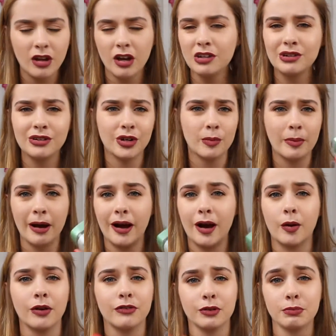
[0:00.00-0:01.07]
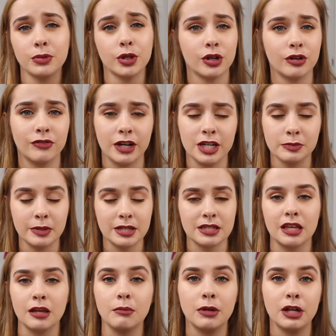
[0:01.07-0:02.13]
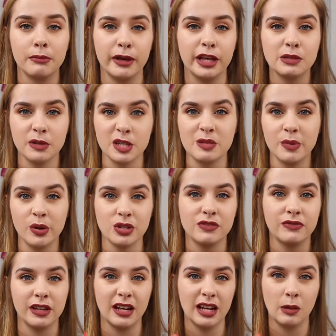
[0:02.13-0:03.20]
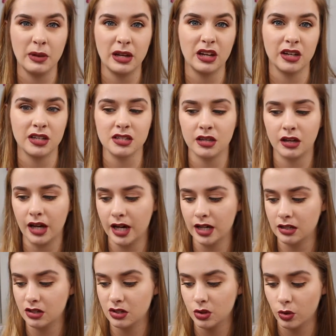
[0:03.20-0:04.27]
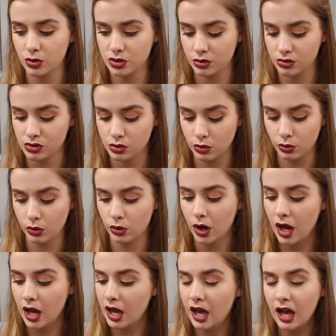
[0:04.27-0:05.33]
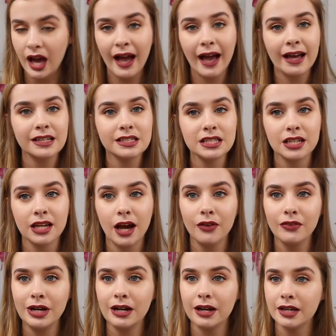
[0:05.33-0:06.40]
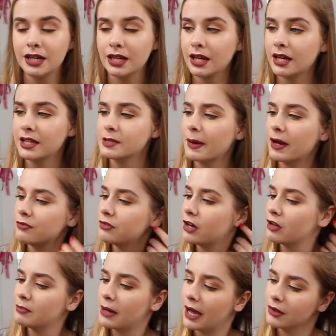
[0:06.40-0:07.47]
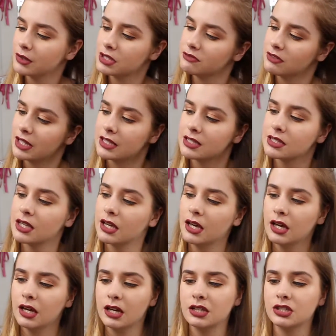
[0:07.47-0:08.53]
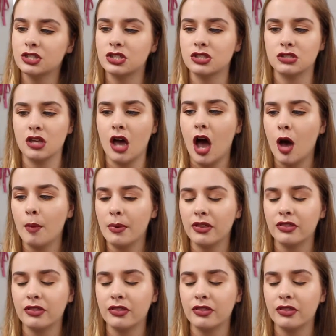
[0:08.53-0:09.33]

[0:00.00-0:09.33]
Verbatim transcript: I don't know about how if it purifies my skin but it makes my spots feel a little bit nicer and not so sore and I really like it. It's about £5 for this tub.